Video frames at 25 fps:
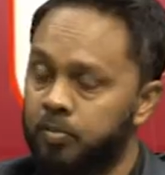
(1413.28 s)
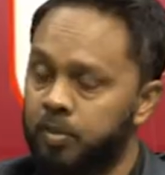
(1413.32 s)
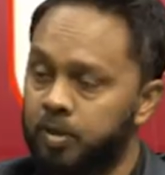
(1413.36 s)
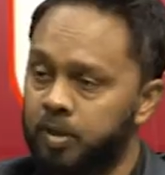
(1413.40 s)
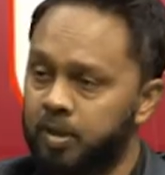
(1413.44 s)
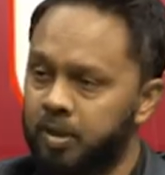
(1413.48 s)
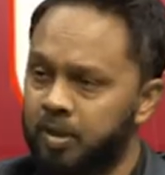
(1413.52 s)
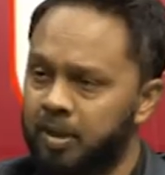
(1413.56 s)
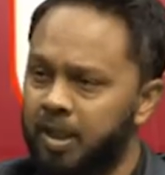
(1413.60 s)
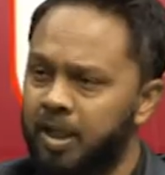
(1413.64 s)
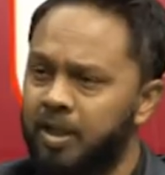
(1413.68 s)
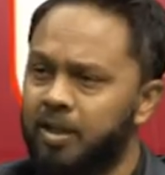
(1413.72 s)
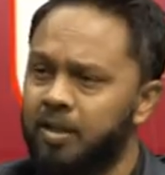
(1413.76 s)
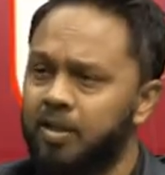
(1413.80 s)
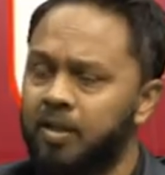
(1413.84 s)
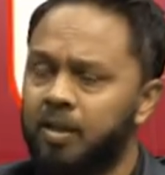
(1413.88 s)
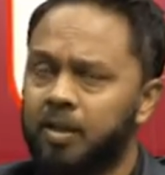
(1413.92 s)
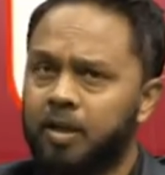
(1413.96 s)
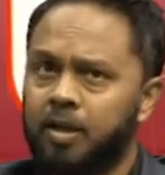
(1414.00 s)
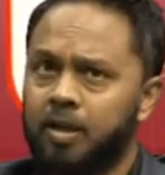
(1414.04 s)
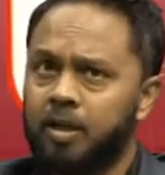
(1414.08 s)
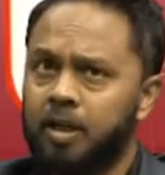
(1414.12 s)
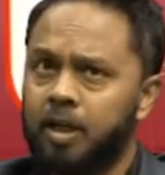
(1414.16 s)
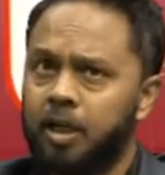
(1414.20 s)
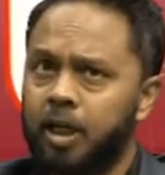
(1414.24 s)
They
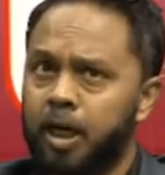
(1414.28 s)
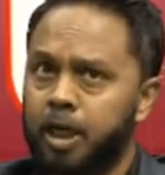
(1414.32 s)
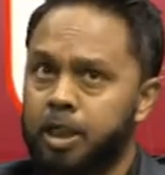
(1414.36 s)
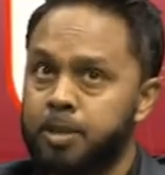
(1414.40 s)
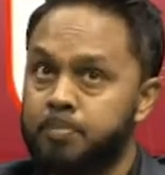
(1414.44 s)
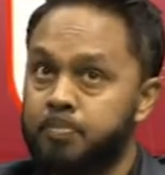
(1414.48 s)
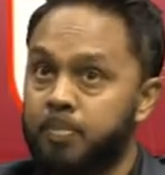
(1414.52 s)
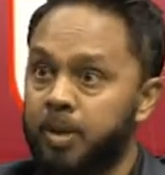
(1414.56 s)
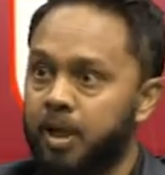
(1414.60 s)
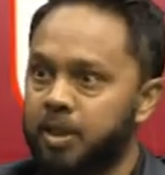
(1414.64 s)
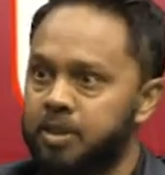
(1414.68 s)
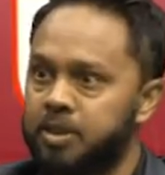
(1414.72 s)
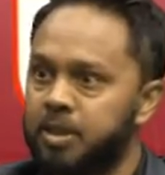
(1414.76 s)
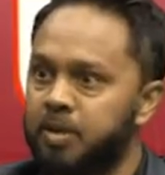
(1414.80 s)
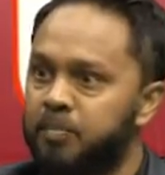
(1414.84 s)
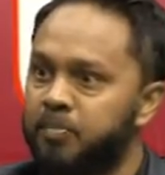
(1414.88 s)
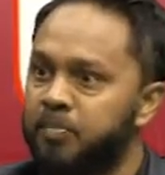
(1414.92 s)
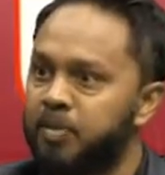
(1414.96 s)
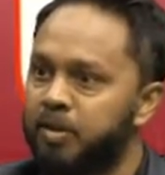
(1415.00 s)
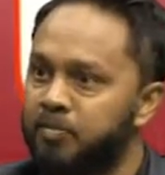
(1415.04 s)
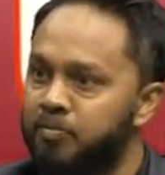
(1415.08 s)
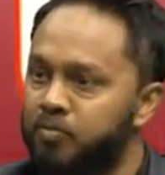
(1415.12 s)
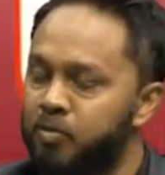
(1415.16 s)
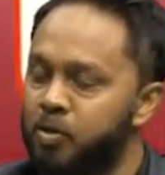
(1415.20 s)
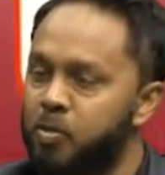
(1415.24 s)
expect
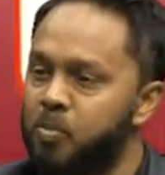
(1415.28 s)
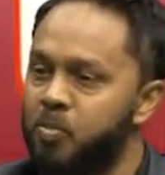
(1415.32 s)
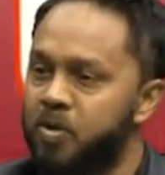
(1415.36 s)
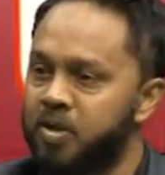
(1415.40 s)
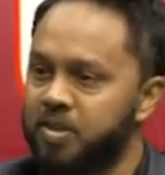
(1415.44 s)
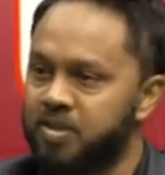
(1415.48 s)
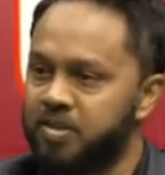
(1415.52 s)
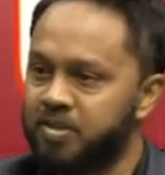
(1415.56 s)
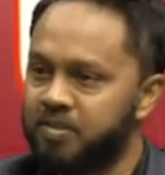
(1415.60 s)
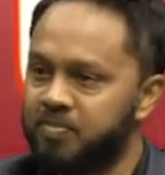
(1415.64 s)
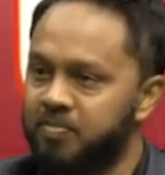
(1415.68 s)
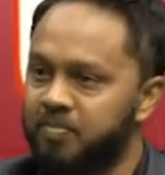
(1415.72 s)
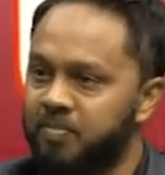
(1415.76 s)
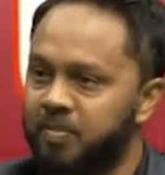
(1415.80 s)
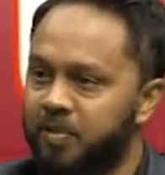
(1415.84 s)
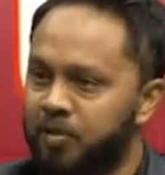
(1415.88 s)
something from us.